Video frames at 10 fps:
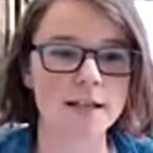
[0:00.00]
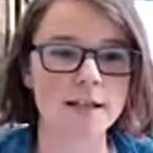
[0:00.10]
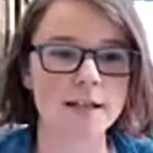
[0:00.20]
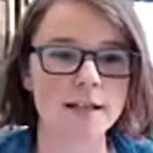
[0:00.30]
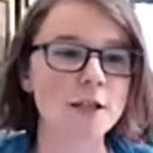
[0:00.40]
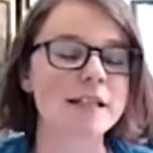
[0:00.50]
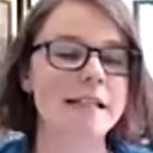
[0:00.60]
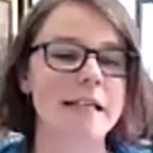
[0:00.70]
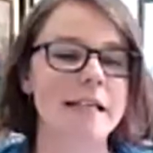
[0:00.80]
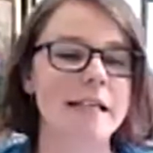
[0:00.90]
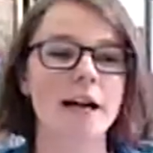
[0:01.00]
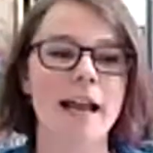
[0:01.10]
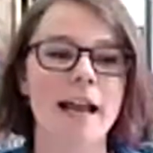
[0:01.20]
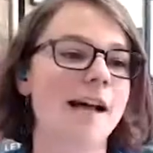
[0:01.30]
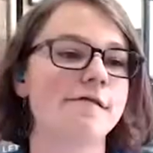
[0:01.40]
So you can see here, I
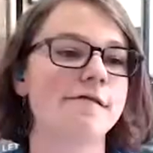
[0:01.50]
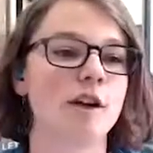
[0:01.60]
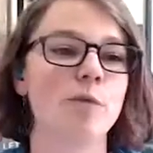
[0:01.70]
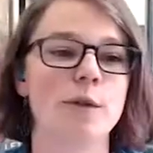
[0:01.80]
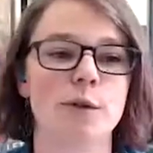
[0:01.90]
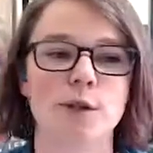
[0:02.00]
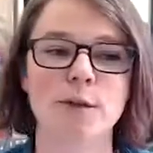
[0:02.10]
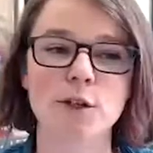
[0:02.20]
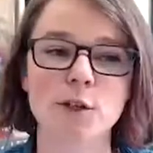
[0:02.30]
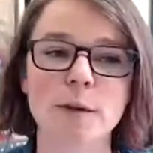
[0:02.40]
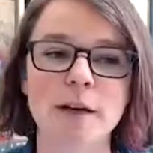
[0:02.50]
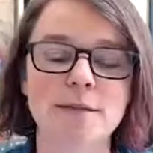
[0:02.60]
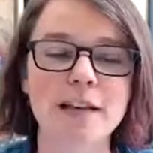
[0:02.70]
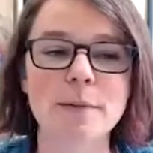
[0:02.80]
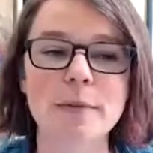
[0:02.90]
have an open source retrospective
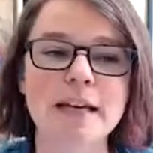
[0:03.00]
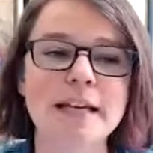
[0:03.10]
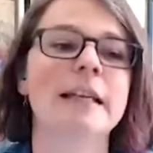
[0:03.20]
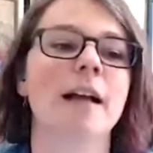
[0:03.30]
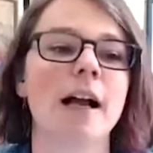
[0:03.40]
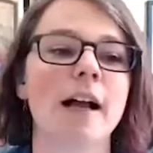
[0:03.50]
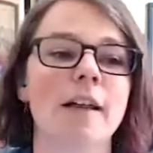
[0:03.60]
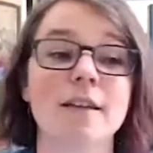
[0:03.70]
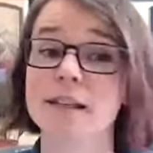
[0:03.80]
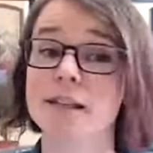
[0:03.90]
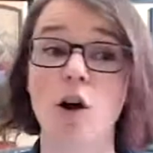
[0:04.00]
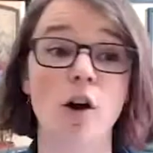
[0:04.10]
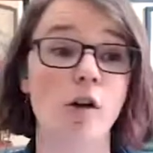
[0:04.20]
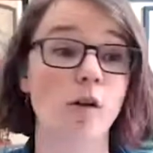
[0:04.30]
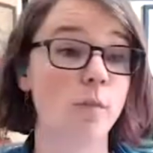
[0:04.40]
template. This is
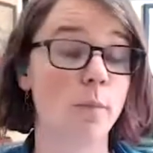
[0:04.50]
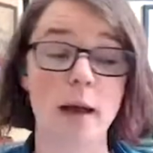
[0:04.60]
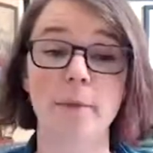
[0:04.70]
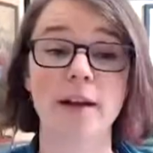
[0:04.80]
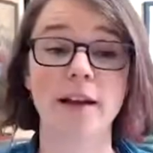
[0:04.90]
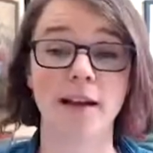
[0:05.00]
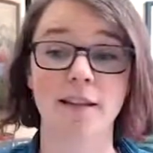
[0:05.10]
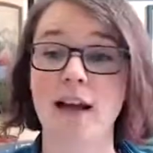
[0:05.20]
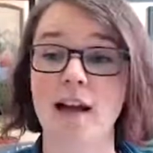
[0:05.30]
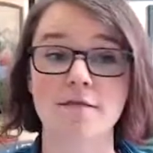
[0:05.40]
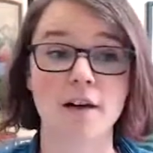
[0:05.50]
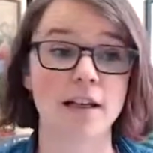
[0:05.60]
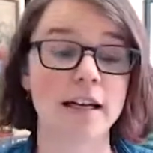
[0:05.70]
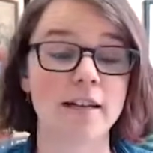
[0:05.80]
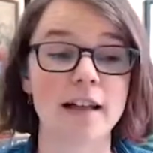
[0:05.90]
all public and live on
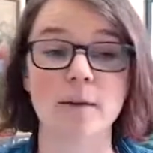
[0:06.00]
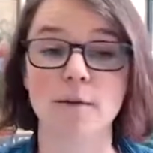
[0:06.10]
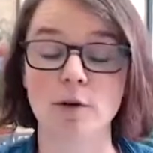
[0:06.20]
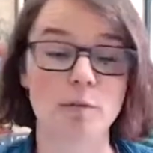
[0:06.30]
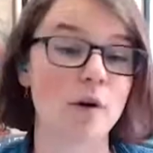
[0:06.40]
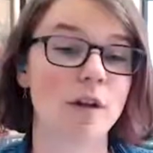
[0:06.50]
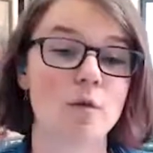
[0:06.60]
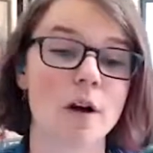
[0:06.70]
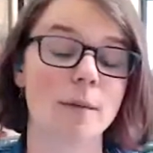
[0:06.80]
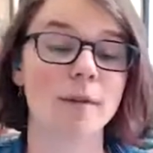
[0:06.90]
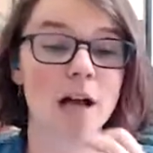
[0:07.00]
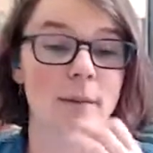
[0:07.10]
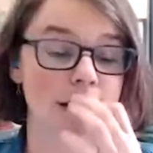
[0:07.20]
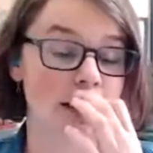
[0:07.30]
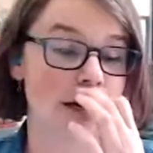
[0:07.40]
GitLab. You are more than welcome to come
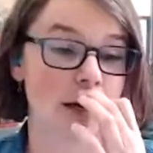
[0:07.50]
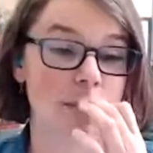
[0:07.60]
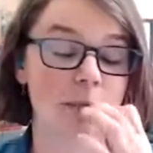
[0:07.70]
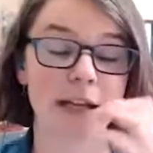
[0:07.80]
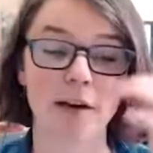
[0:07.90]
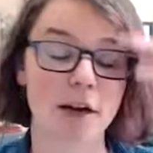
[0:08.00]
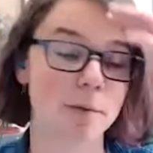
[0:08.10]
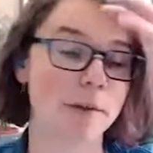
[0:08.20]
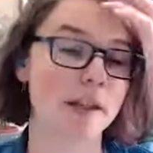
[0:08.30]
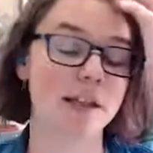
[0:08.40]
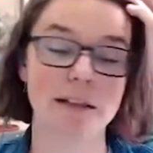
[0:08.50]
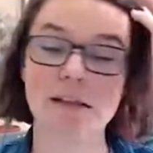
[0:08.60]
in here, play around with it, leave